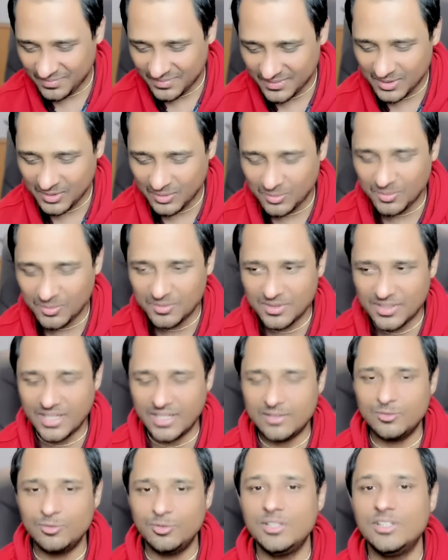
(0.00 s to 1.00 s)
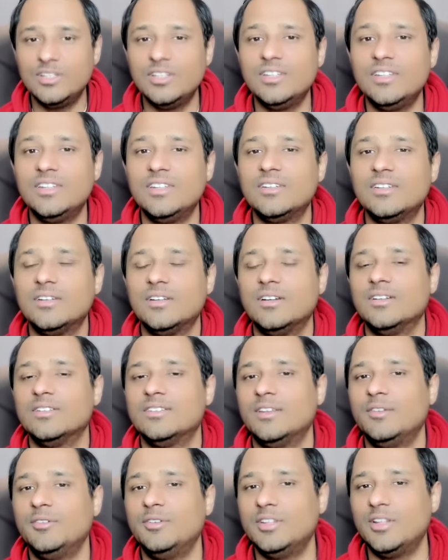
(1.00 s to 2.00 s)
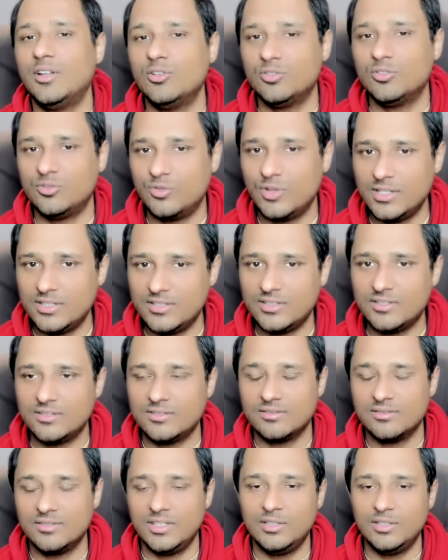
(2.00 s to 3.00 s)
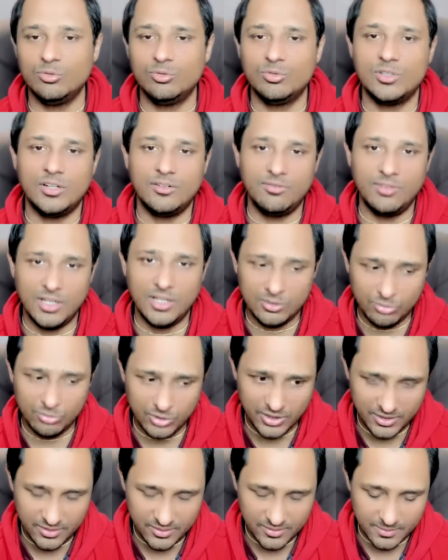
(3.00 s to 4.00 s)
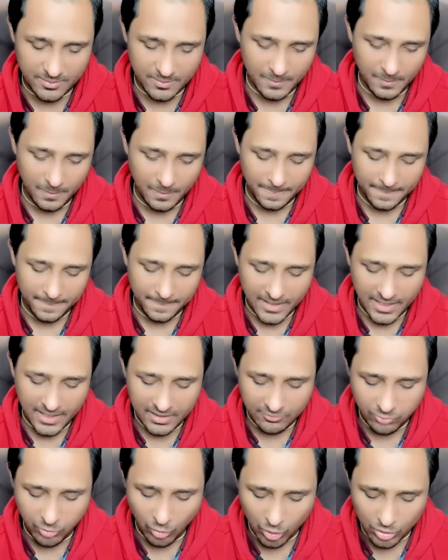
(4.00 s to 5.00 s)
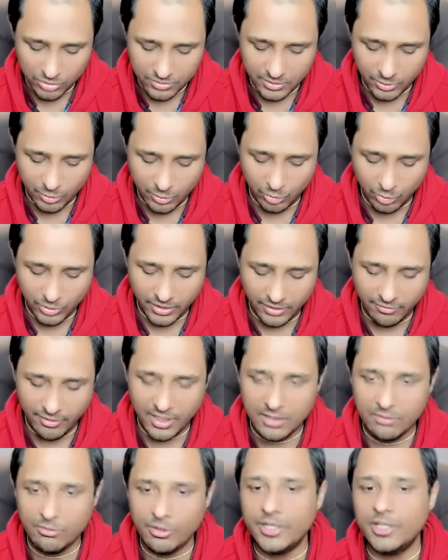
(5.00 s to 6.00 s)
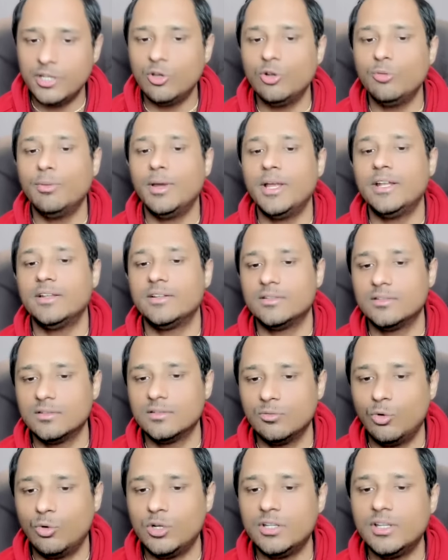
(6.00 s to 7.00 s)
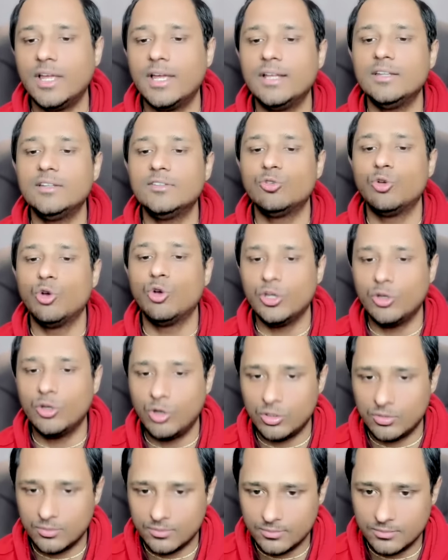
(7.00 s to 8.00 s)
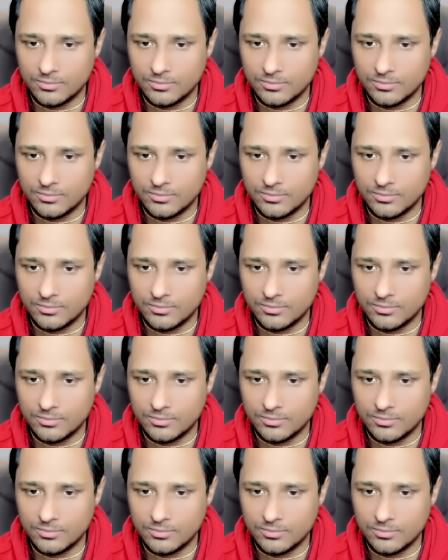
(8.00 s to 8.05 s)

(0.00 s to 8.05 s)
so, Ketu in the uh, seventh house transit in Uttar Falguni can force you to reevaluate your marriage. What the hell is going on?